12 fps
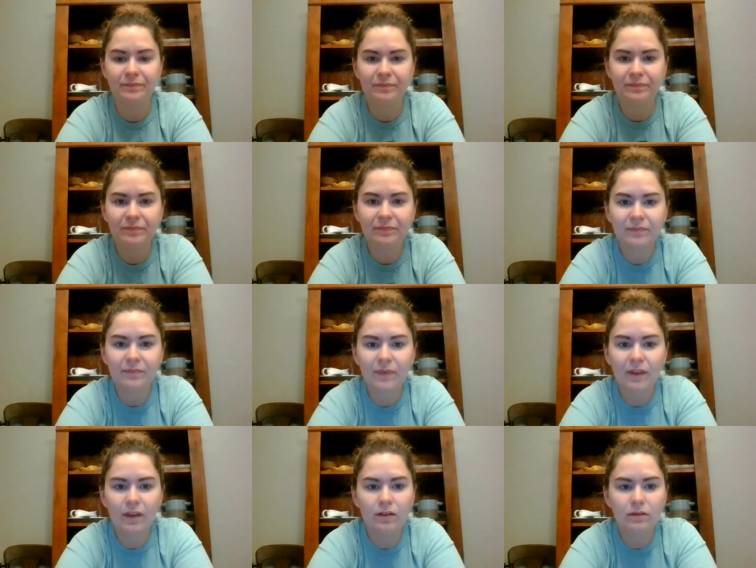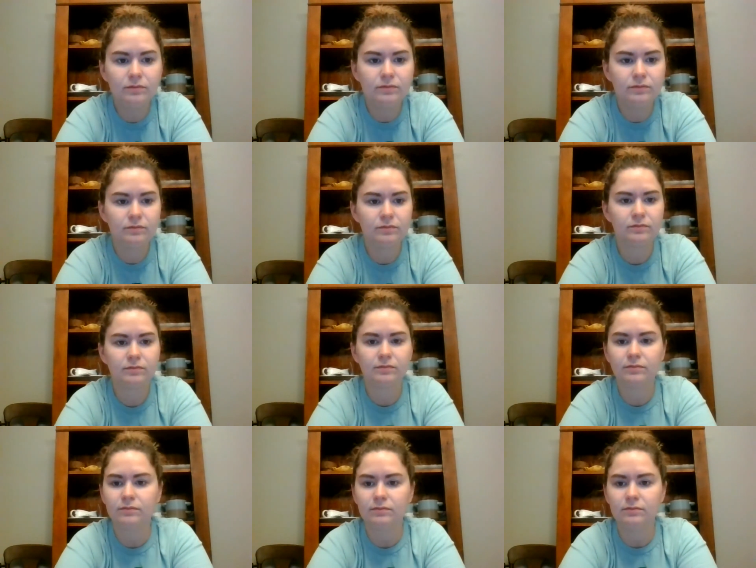
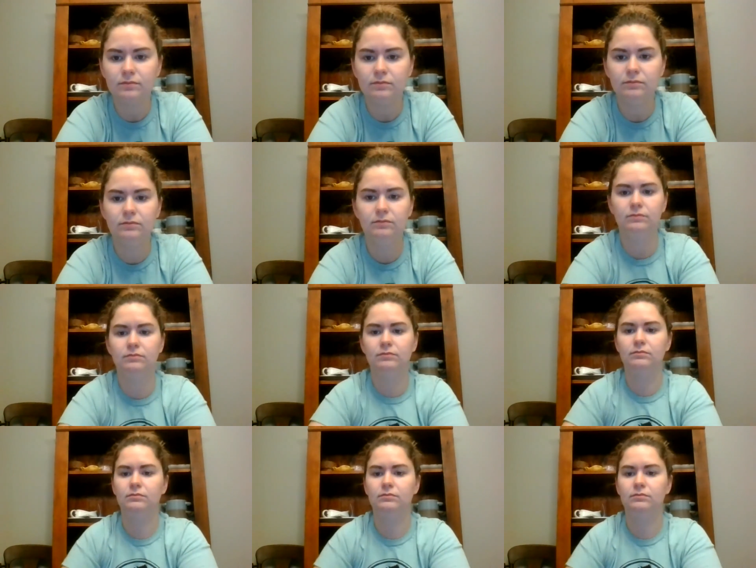(silence)